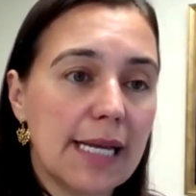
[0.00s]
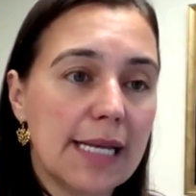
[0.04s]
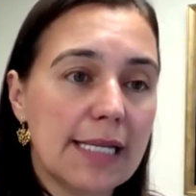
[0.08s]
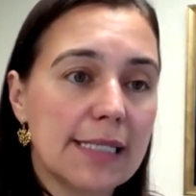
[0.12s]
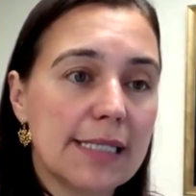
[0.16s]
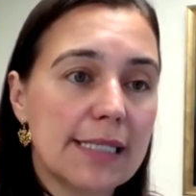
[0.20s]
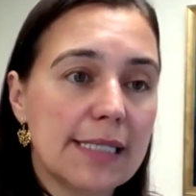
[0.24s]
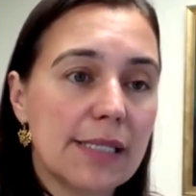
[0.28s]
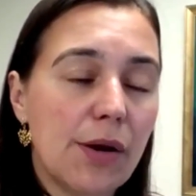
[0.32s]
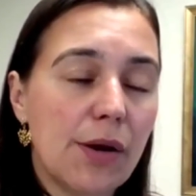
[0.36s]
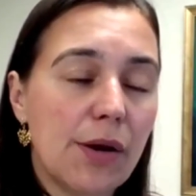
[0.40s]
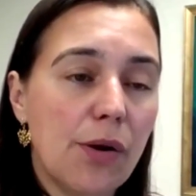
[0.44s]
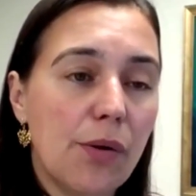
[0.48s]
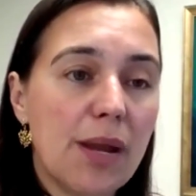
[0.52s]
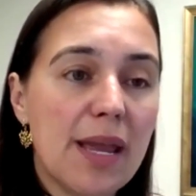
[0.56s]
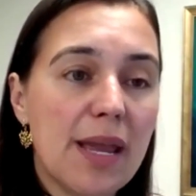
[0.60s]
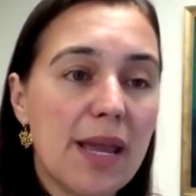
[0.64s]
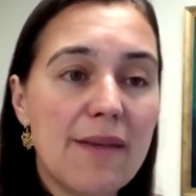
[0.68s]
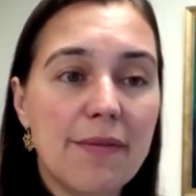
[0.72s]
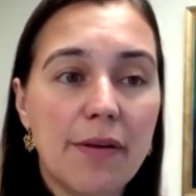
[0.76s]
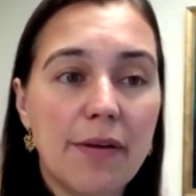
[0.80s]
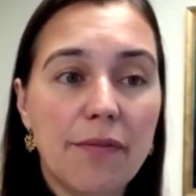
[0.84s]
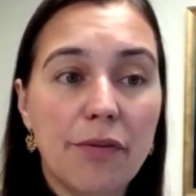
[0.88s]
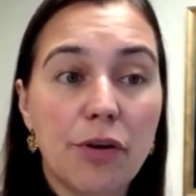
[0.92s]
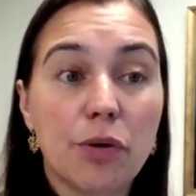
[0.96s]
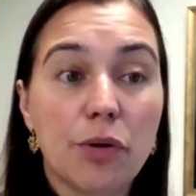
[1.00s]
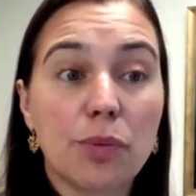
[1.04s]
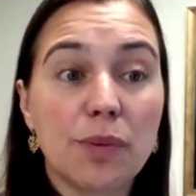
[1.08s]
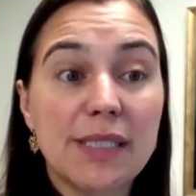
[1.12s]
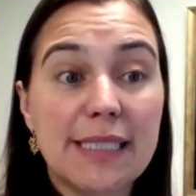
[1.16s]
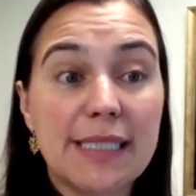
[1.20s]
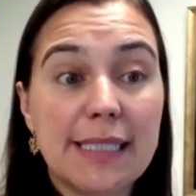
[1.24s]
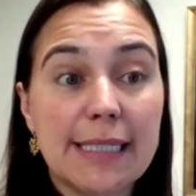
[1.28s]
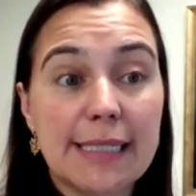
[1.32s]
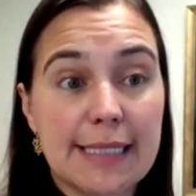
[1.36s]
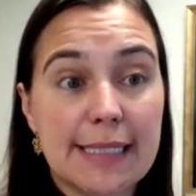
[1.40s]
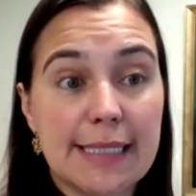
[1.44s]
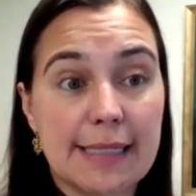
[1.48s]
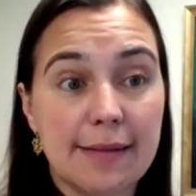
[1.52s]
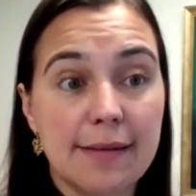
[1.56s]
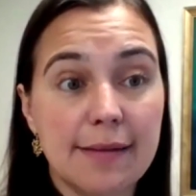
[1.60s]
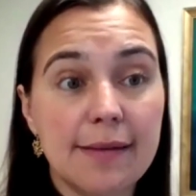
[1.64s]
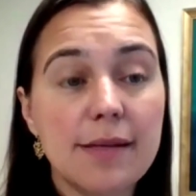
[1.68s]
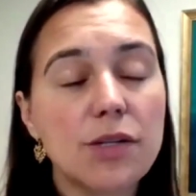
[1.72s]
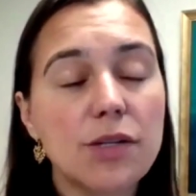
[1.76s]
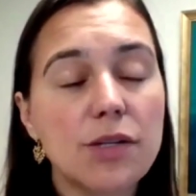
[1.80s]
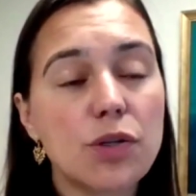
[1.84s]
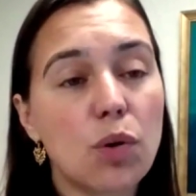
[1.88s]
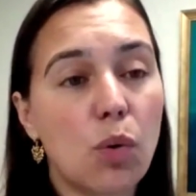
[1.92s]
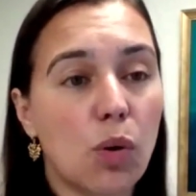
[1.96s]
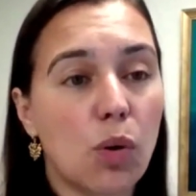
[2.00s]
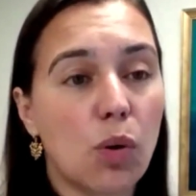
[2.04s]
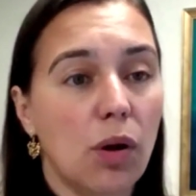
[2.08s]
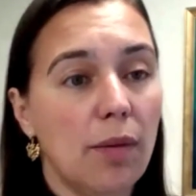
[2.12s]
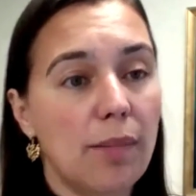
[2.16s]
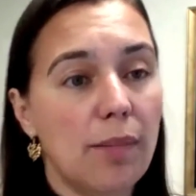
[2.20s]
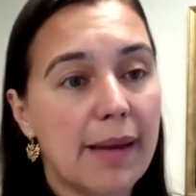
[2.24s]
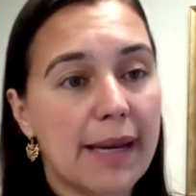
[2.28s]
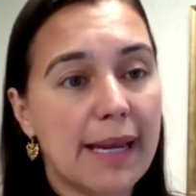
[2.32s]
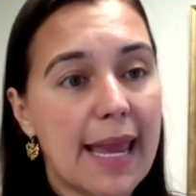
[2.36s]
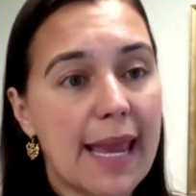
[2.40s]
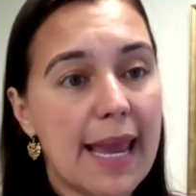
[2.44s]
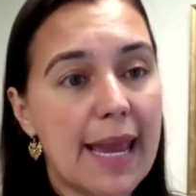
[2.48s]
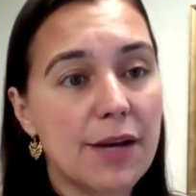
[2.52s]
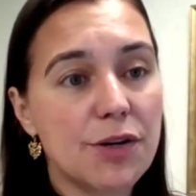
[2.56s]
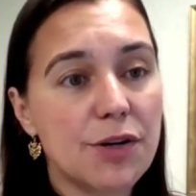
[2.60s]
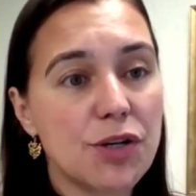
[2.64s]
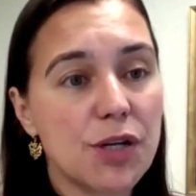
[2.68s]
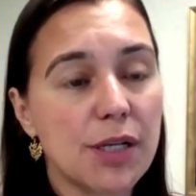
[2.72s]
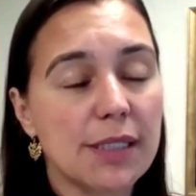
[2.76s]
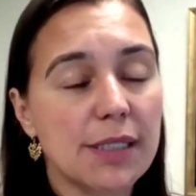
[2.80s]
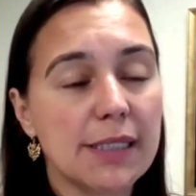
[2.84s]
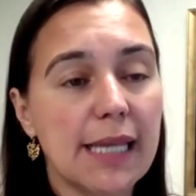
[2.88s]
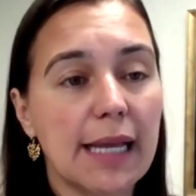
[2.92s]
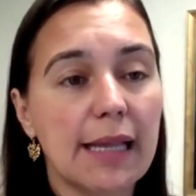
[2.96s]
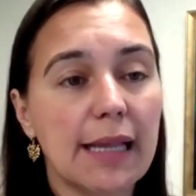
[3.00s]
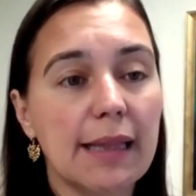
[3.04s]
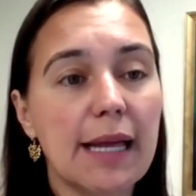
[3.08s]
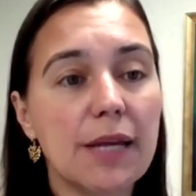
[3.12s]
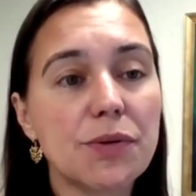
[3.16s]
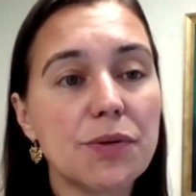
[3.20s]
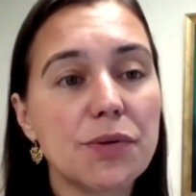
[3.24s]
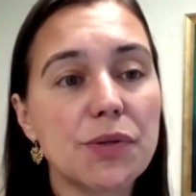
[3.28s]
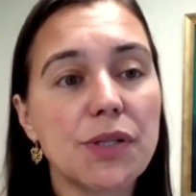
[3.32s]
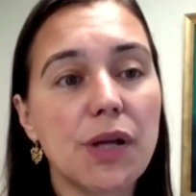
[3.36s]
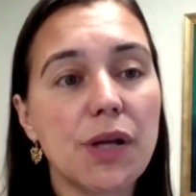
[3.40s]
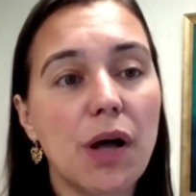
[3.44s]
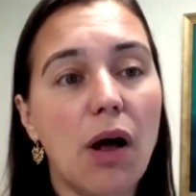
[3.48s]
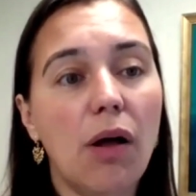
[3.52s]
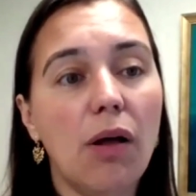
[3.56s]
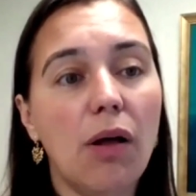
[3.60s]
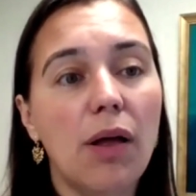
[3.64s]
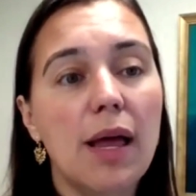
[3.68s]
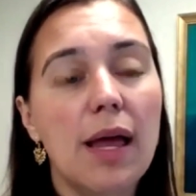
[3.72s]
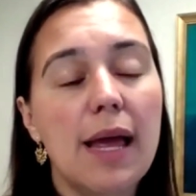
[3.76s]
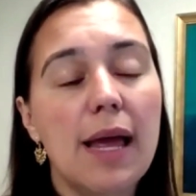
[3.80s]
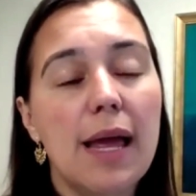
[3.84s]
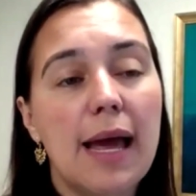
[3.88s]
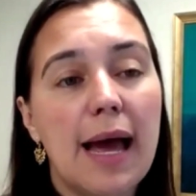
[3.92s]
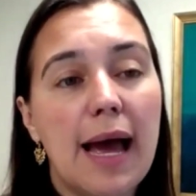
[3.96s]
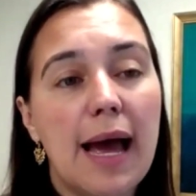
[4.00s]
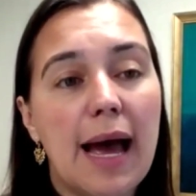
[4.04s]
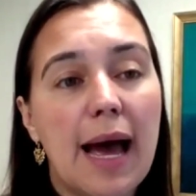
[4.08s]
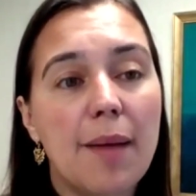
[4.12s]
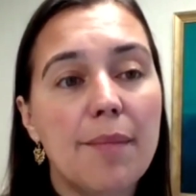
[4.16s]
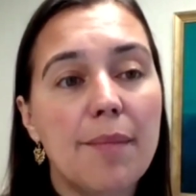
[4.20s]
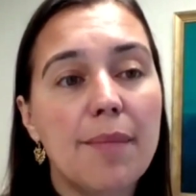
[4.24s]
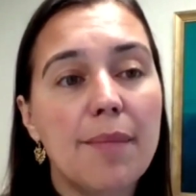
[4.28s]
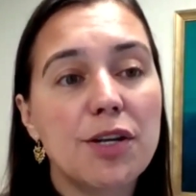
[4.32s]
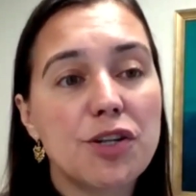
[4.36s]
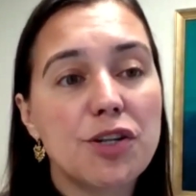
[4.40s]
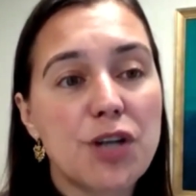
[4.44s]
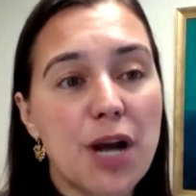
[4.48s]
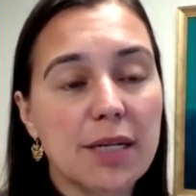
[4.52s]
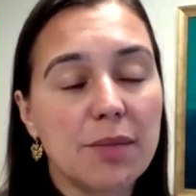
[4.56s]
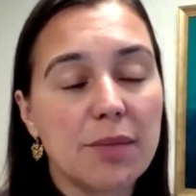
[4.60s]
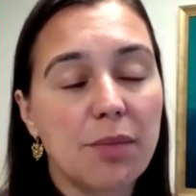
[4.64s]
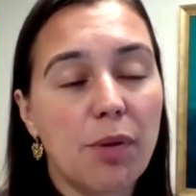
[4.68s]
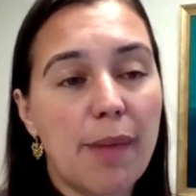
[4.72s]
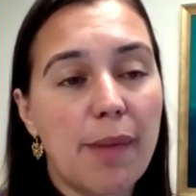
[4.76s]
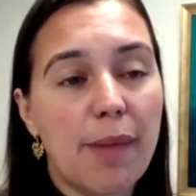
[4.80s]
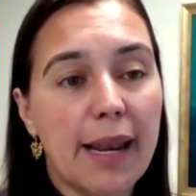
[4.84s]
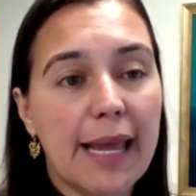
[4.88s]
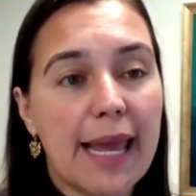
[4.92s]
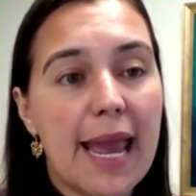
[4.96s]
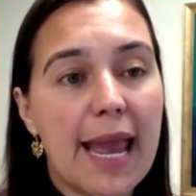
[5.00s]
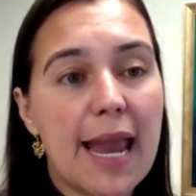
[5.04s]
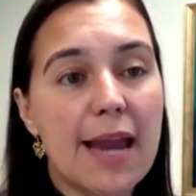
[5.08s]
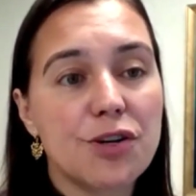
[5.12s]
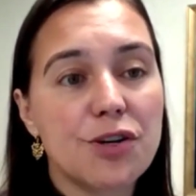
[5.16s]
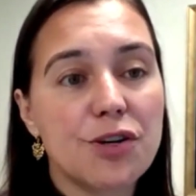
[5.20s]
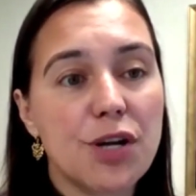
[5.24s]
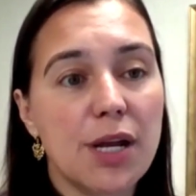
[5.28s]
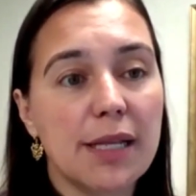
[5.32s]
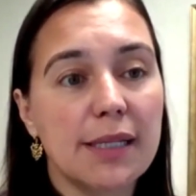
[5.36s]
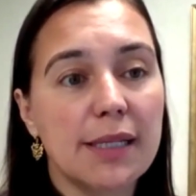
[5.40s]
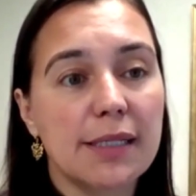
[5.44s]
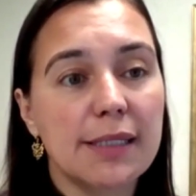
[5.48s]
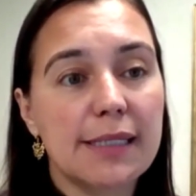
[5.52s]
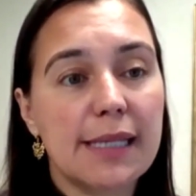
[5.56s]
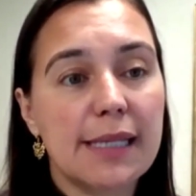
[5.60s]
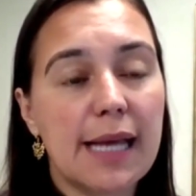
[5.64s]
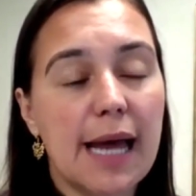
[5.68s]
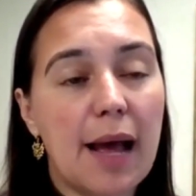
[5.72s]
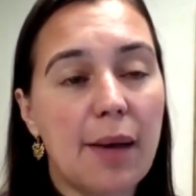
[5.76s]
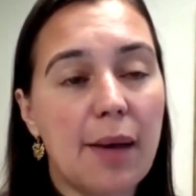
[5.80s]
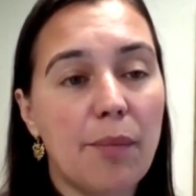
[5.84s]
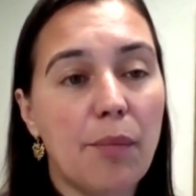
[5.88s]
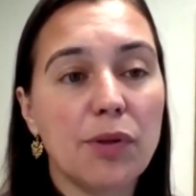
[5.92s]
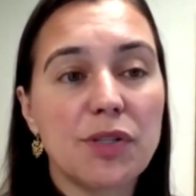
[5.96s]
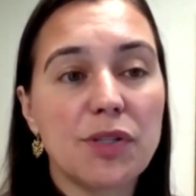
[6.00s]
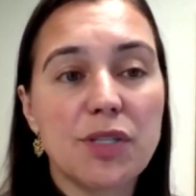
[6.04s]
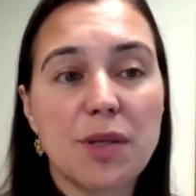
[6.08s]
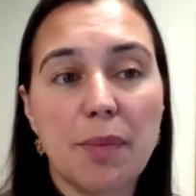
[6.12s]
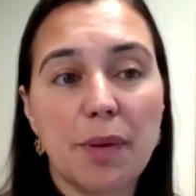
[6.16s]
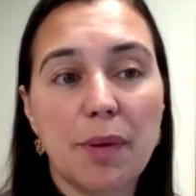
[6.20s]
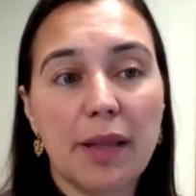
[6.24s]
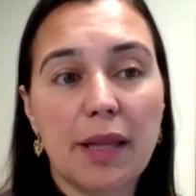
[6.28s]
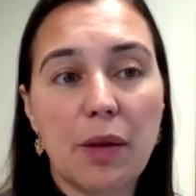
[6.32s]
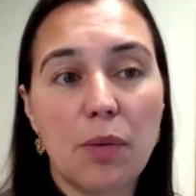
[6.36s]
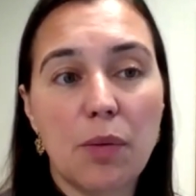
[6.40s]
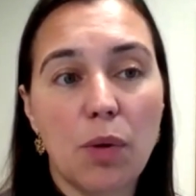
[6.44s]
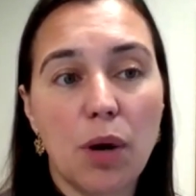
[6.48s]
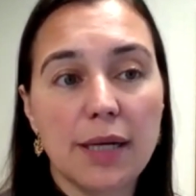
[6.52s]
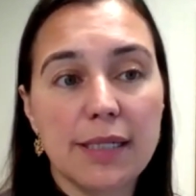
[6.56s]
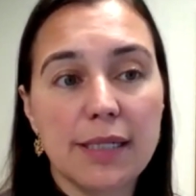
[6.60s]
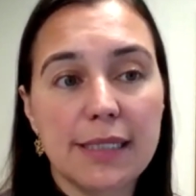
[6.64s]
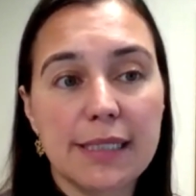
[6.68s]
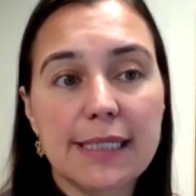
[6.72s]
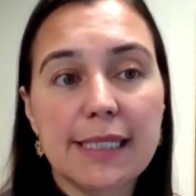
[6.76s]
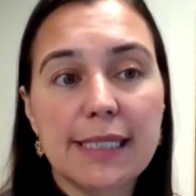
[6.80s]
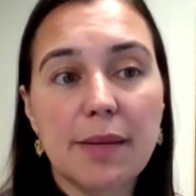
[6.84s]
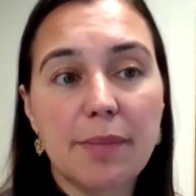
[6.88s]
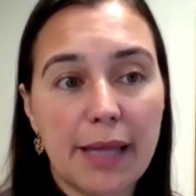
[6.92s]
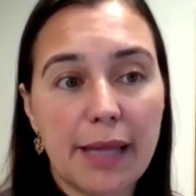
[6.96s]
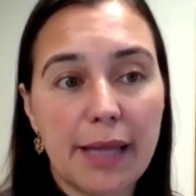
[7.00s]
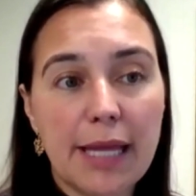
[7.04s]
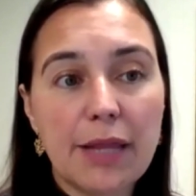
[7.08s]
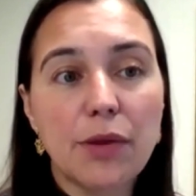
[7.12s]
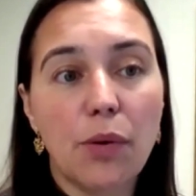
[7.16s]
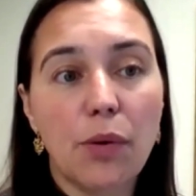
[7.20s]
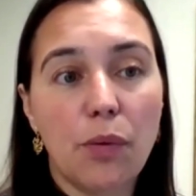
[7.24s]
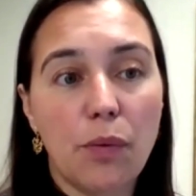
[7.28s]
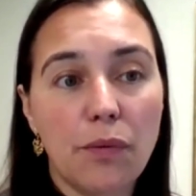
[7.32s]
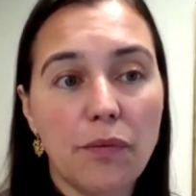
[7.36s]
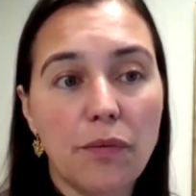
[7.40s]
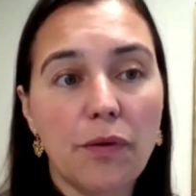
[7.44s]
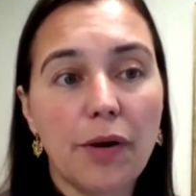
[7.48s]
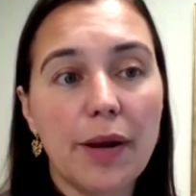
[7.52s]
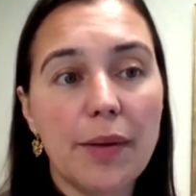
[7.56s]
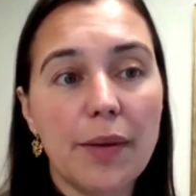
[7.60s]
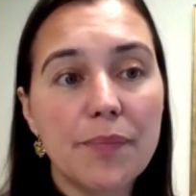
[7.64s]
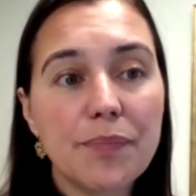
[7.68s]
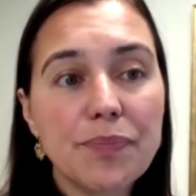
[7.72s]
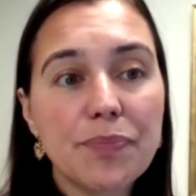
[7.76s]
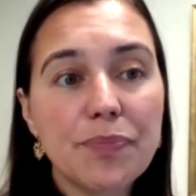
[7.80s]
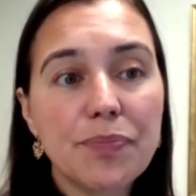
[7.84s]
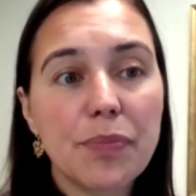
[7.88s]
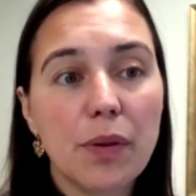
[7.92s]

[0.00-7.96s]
And so even if you're resistant to oral medications like letrozole, injectable medications will typically work to stimulate the ovary.